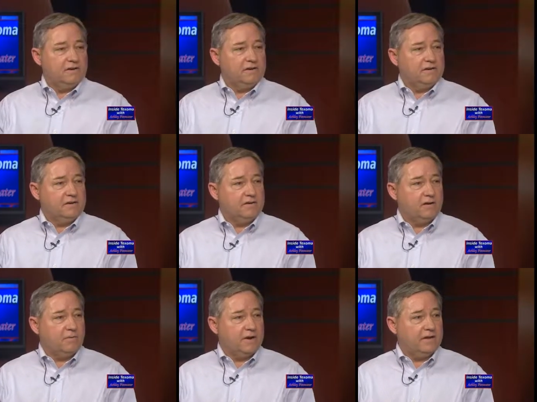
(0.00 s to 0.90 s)
in
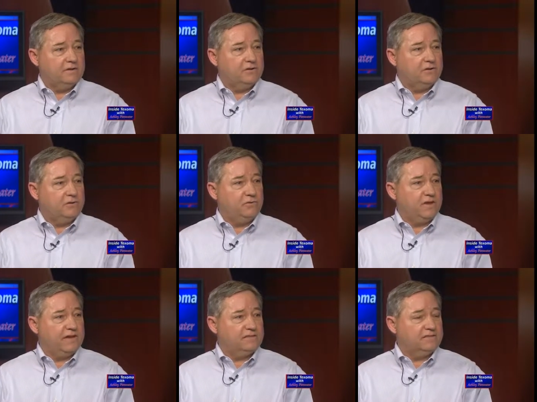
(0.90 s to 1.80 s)
around
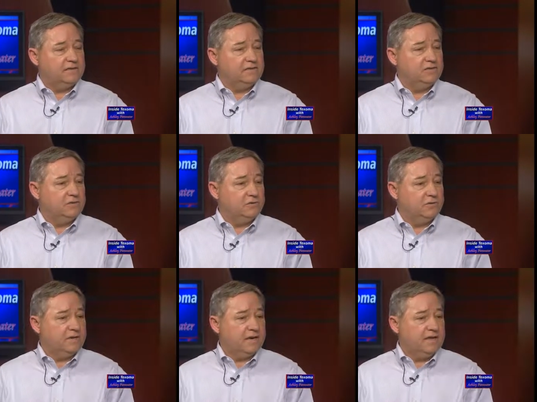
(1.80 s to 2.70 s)

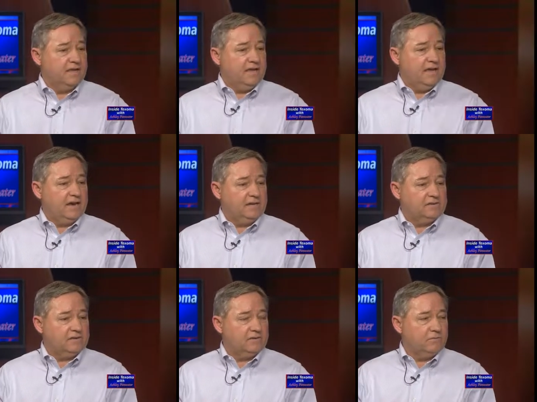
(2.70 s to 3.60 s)
2002, and I
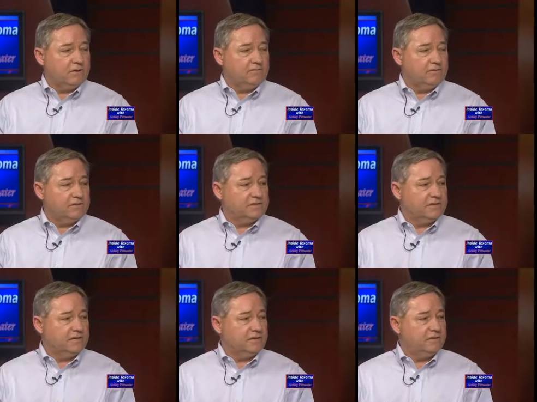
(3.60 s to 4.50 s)
started working for the
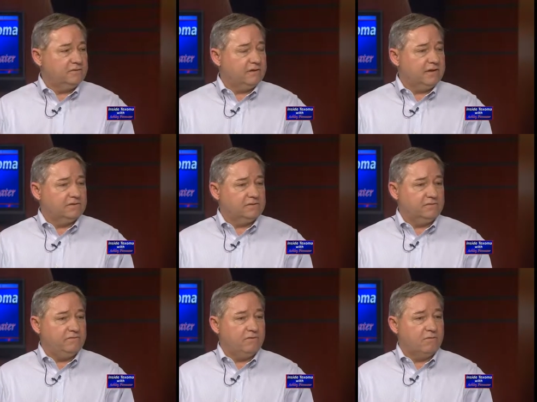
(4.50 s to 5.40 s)
city in
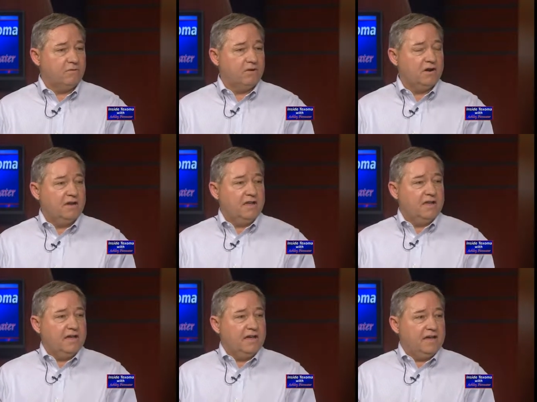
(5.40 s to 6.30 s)
2004,
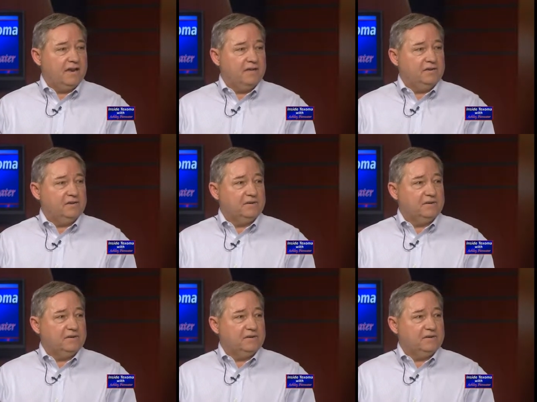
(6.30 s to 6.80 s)
and it